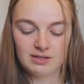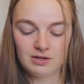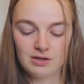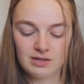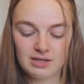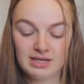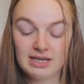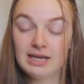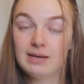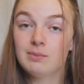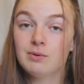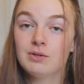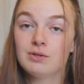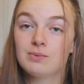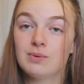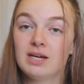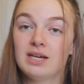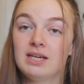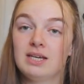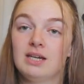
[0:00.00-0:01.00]
and all the cables
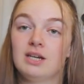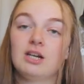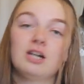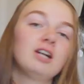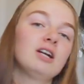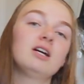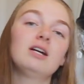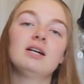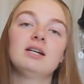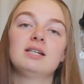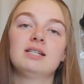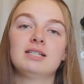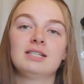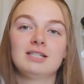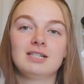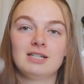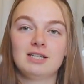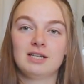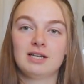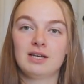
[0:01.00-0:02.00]
right here.
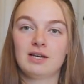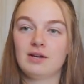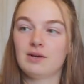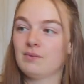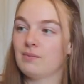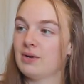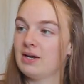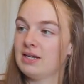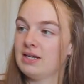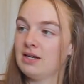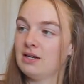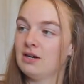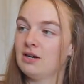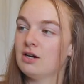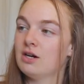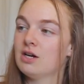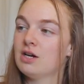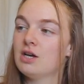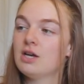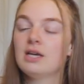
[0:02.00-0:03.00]
Right
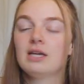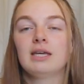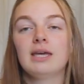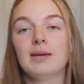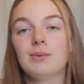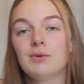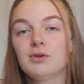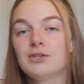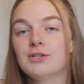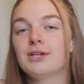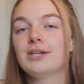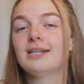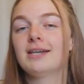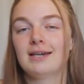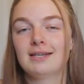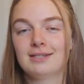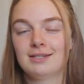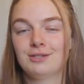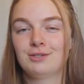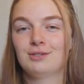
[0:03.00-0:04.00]
here. Cables are
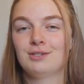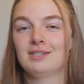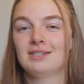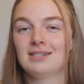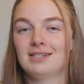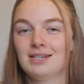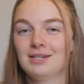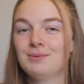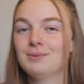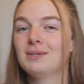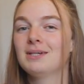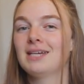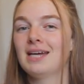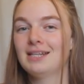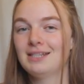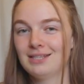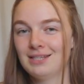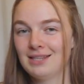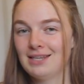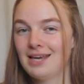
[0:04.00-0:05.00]
less interesting. We'll
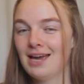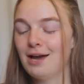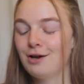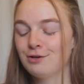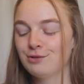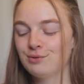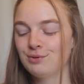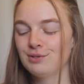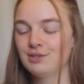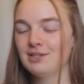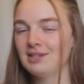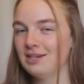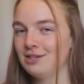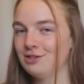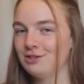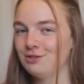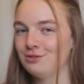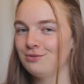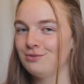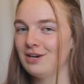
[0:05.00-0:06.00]
get to the actual
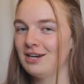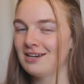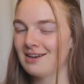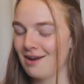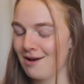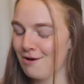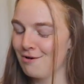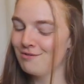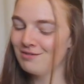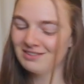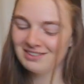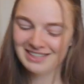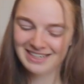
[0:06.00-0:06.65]
station right now.